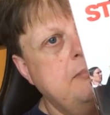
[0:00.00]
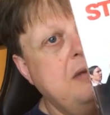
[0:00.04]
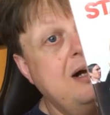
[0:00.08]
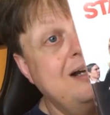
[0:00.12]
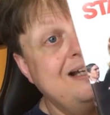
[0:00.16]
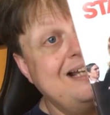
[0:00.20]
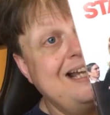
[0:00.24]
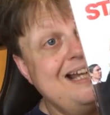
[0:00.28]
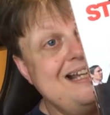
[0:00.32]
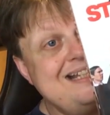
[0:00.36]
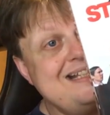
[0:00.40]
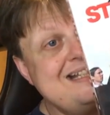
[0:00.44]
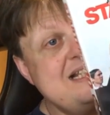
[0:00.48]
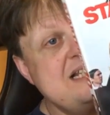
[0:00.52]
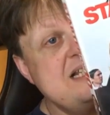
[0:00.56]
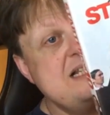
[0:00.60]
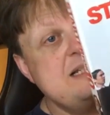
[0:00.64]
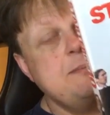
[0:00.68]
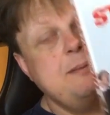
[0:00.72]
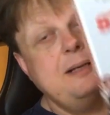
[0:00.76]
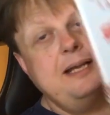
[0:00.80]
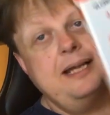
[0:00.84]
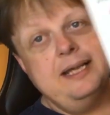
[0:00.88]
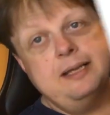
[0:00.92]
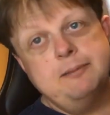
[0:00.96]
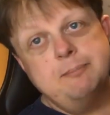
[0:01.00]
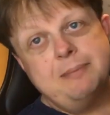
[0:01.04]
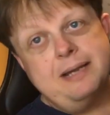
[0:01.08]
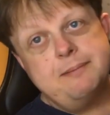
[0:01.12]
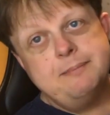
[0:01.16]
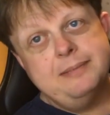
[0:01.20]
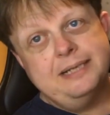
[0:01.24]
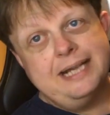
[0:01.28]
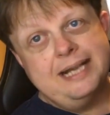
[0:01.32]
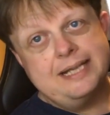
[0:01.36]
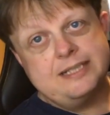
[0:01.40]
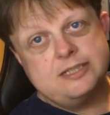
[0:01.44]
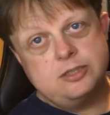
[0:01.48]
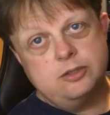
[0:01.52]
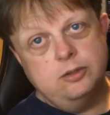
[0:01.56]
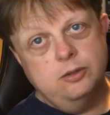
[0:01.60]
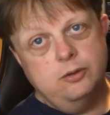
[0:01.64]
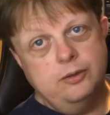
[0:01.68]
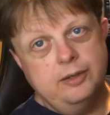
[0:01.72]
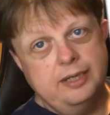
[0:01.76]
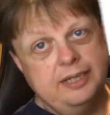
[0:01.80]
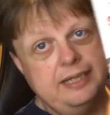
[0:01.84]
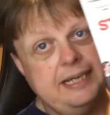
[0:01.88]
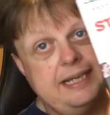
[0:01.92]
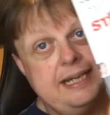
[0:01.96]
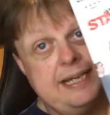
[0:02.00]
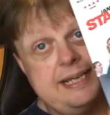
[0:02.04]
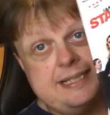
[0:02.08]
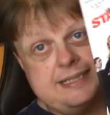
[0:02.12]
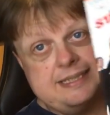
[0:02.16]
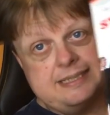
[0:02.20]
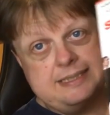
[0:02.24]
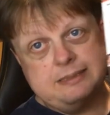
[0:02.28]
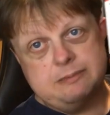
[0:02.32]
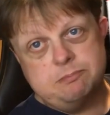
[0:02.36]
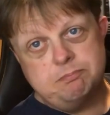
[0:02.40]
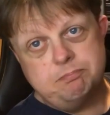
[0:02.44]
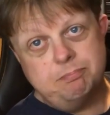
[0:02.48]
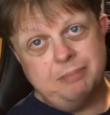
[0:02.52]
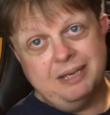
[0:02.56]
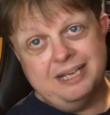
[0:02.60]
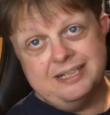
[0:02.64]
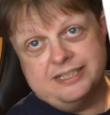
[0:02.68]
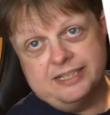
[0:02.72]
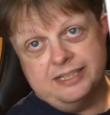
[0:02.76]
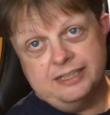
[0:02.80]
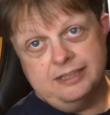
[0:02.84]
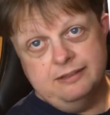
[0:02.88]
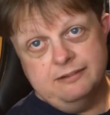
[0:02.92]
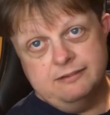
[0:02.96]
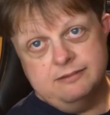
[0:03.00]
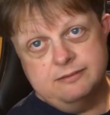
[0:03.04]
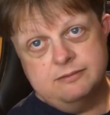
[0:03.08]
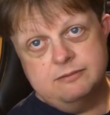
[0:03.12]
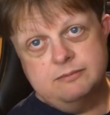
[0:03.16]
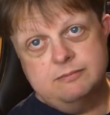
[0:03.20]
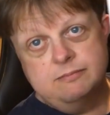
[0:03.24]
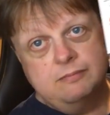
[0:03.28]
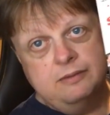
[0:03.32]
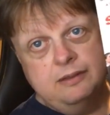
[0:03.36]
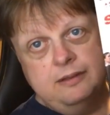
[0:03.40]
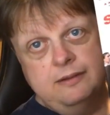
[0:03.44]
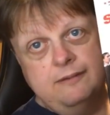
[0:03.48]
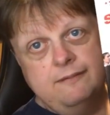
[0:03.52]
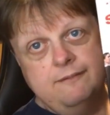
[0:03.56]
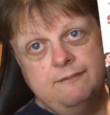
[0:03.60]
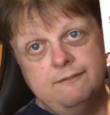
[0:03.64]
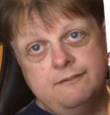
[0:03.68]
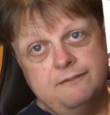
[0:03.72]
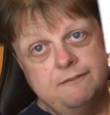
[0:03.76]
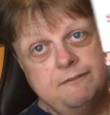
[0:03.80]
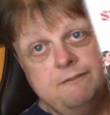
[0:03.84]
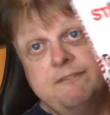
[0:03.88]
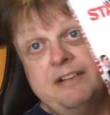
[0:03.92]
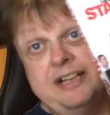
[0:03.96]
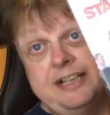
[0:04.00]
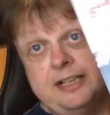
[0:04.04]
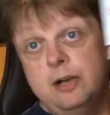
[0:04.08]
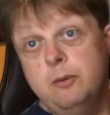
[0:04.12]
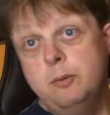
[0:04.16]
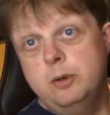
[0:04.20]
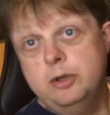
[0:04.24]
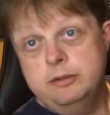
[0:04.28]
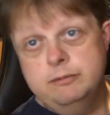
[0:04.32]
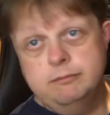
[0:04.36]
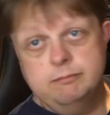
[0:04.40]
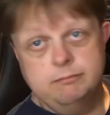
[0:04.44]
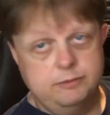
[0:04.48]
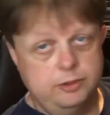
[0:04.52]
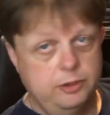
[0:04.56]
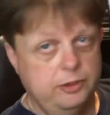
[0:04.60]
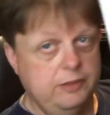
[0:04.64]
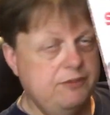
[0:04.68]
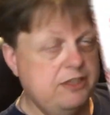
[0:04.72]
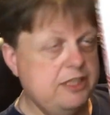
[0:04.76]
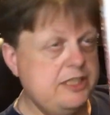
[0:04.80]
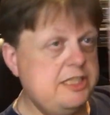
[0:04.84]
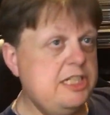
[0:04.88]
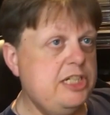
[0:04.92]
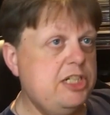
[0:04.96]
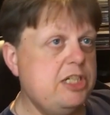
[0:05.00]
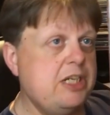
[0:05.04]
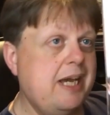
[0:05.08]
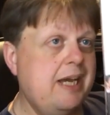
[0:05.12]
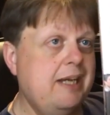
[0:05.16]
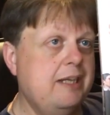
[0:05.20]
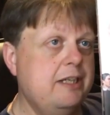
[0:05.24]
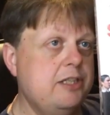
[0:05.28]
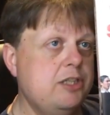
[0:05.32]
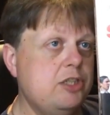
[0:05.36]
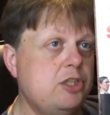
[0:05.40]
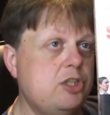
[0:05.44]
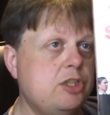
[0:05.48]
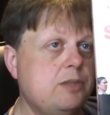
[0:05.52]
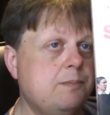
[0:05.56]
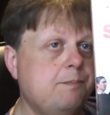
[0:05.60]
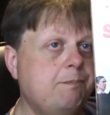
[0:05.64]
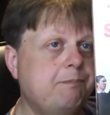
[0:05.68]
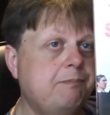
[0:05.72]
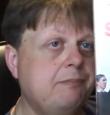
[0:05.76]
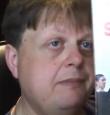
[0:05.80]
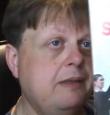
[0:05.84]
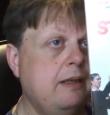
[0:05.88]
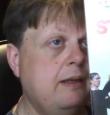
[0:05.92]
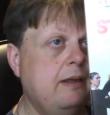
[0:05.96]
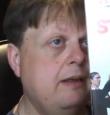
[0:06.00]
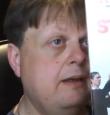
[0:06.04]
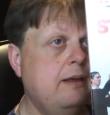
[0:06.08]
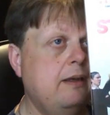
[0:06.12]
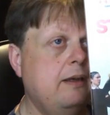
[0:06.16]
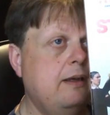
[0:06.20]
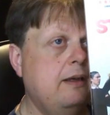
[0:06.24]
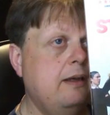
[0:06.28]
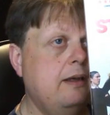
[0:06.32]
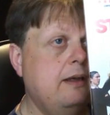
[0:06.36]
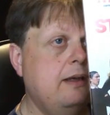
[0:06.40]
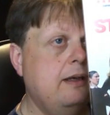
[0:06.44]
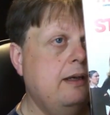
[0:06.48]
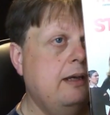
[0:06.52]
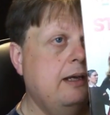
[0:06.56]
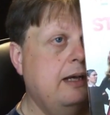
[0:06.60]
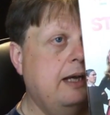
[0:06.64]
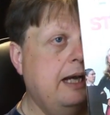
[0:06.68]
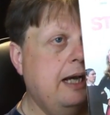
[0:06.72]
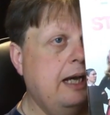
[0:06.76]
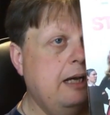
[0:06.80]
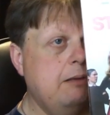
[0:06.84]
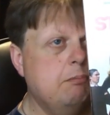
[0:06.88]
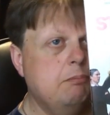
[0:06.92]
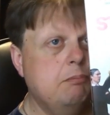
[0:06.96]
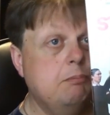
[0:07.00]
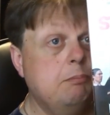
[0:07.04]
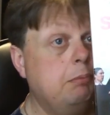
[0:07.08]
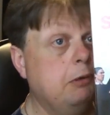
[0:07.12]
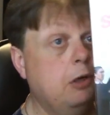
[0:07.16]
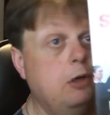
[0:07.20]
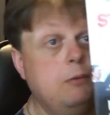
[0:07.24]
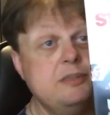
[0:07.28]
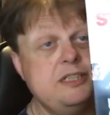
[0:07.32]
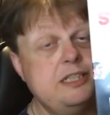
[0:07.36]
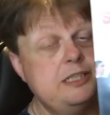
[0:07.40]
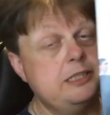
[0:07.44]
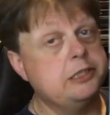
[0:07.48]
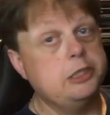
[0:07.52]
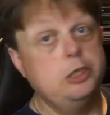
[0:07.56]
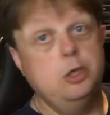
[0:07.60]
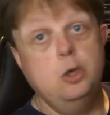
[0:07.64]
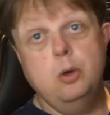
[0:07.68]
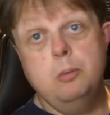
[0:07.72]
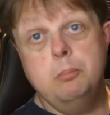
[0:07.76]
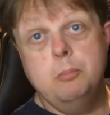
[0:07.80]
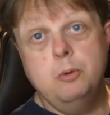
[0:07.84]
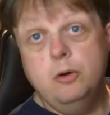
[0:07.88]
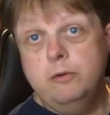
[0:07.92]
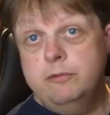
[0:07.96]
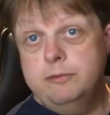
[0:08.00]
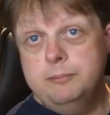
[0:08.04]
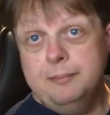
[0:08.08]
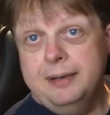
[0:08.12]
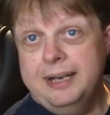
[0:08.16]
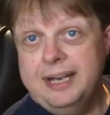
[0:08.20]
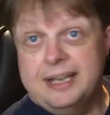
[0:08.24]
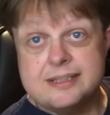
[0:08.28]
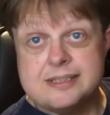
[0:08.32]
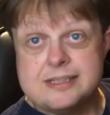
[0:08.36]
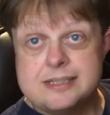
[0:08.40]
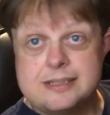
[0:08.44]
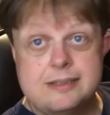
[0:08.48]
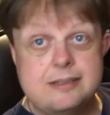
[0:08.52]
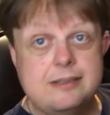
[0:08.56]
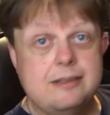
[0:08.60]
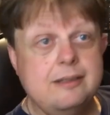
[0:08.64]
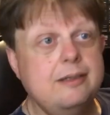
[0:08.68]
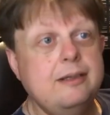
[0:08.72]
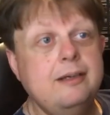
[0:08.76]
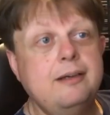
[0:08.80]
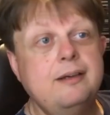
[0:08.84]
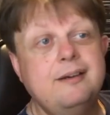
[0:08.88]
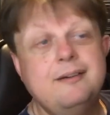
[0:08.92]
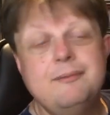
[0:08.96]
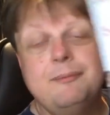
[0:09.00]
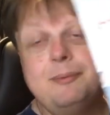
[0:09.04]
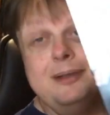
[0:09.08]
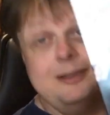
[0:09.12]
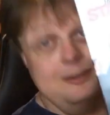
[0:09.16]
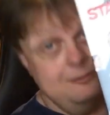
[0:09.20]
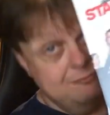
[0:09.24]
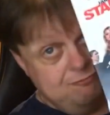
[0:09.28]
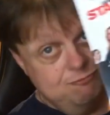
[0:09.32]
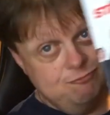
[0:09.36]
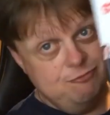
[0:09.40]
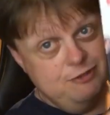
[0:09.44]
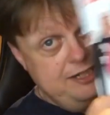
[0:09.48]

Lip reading: Mark Gatiss playing Bamba Gascoigne. It's basically, they go on University Challenge, but obviously it's a lot more than that, but